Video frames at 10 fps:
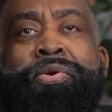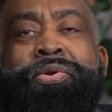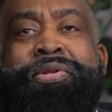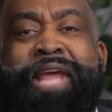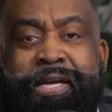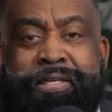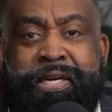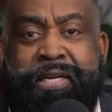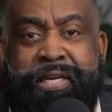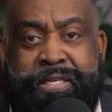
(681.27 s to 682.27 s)
take a look
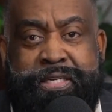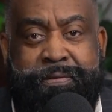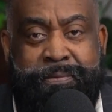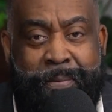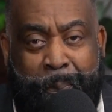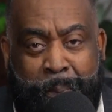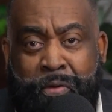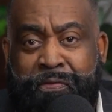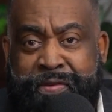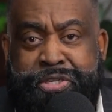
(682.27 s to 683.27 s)
at this. I'm going to
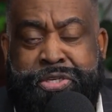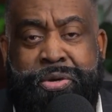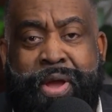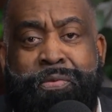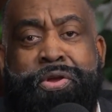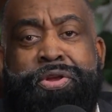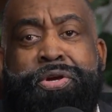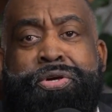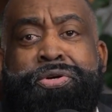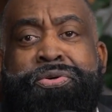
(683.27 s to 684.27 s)
prove this to you. I want you to
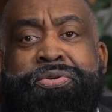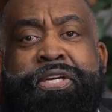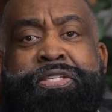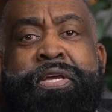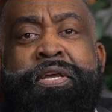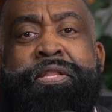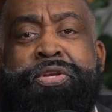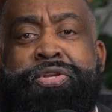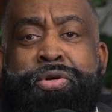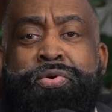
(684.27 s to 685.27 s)
Google this. The
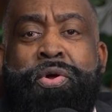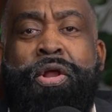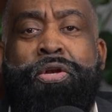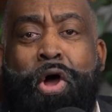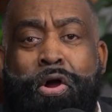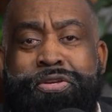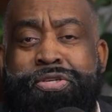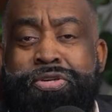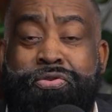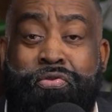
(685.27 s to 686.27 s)
2 largest
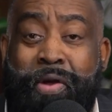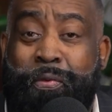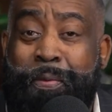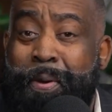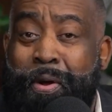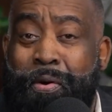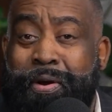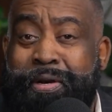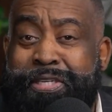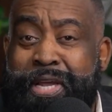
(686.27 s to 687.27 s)
credit repair
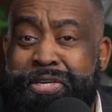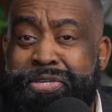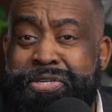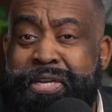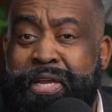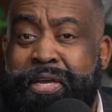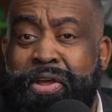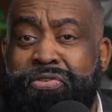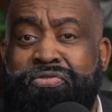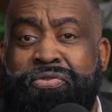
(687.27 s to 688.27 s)
organizations in the
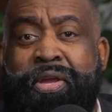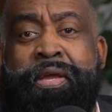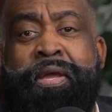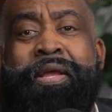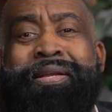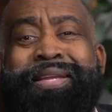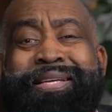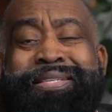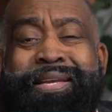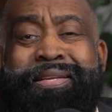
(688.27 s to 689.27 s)
country,
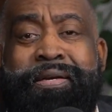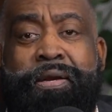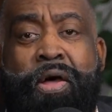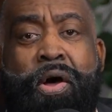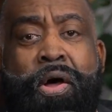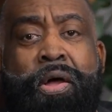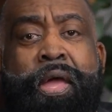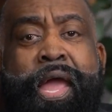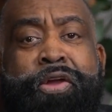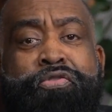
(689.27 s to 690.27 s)
Lexington Law
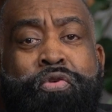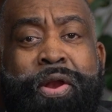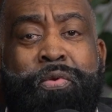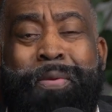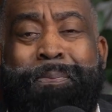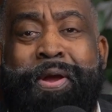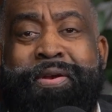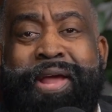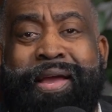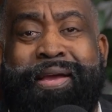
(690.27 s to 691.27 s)
and
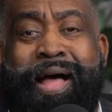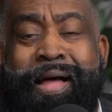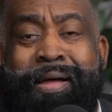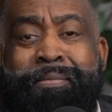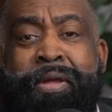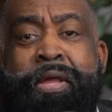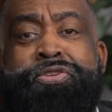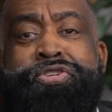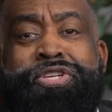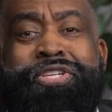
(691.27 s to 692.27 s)
creditrepair.com,
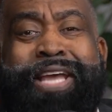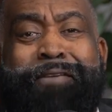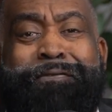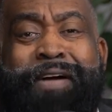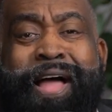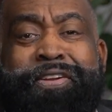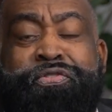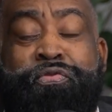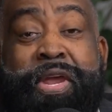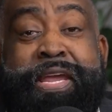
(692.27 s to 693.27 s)
just got fined
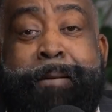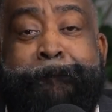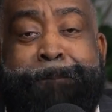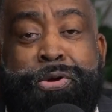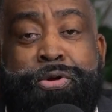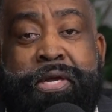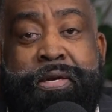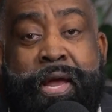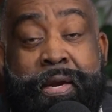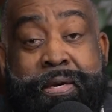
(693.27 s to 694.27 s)
$3
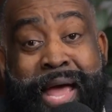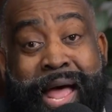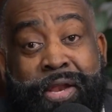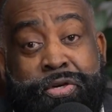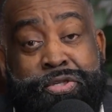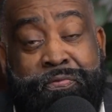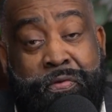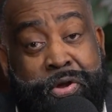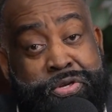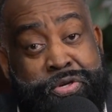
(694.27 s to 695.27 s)
billion for
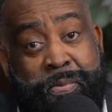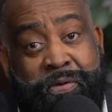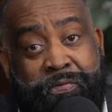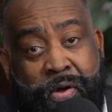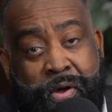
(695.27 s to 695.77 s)
consumer fraud.